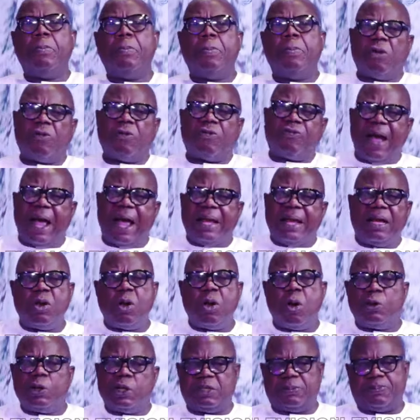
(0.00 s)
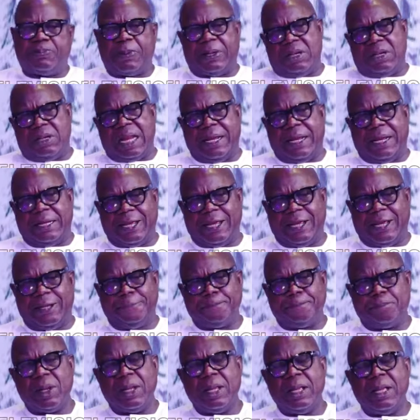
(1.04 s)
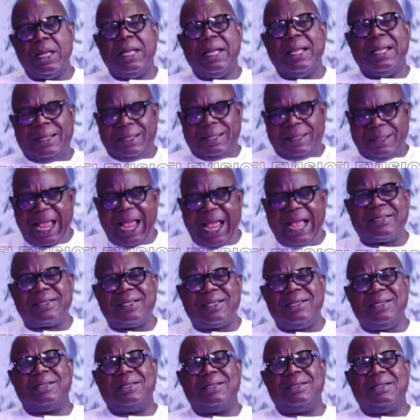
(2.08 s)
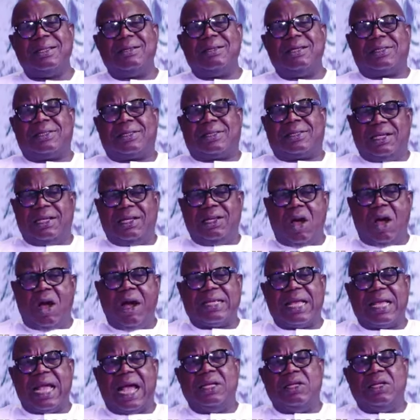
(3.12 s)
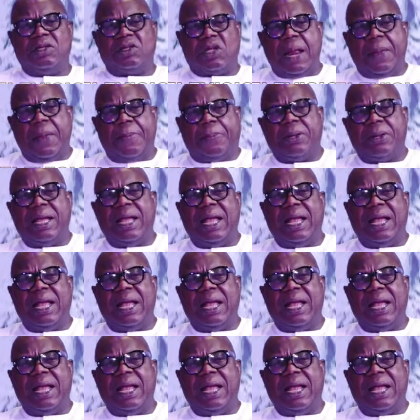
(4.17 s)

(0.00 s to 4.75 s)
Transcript: But finally, on this particular matter, yes, to the lawyers and his other people,